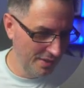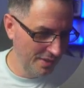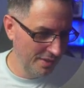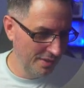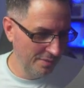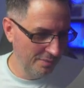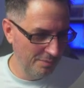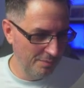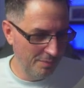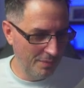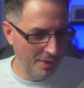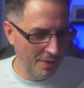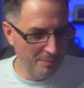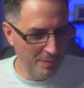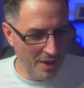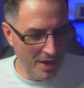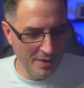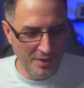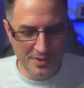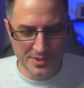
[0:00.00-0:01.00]
my
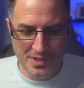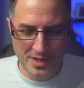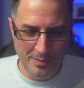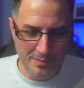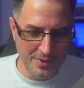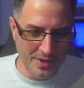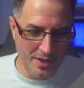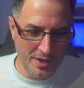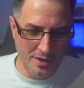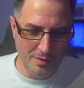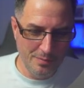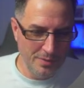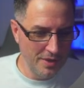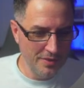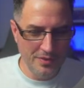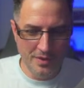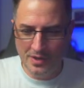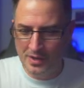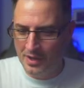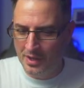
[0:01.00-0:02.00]
partners come down on me,
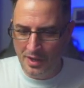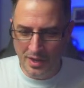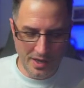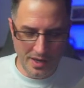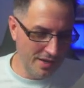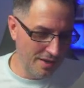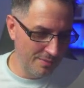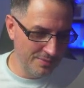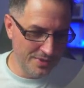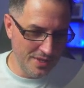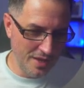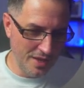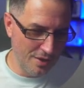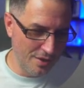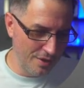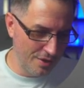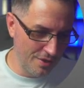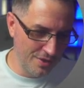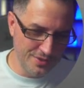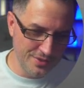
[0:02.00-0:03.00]
the client comes down
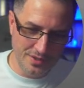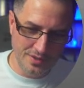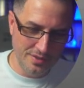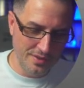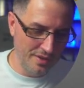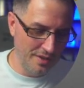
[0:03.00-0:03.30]
on us, and